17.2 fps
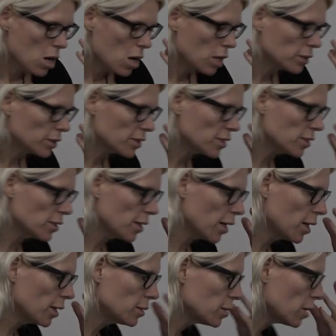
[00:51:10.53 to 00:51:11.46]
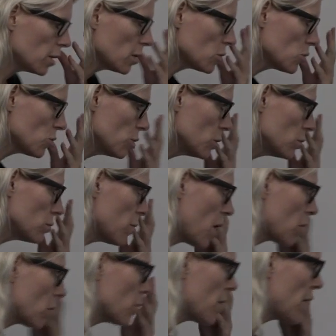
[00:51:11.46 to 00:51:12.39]
understanding certain
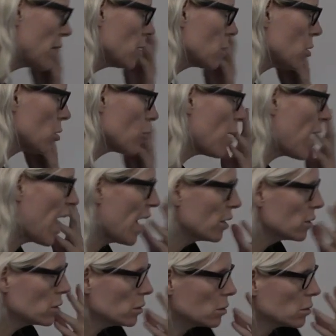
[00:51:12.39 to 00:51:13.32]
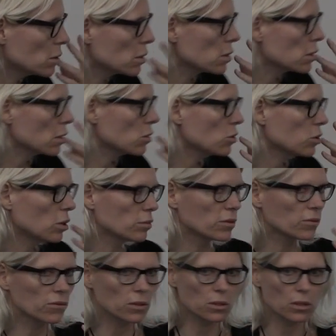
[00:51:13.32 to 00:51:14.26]
mathematical patterns in
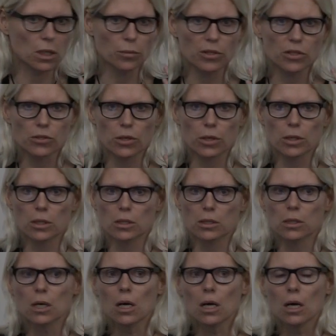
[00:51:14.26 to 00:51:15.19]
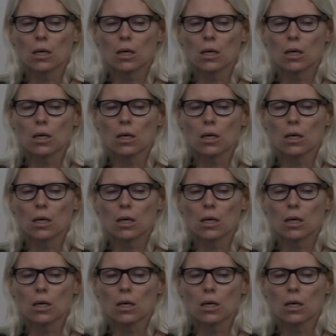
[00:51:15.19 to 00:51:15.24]
terms of these images.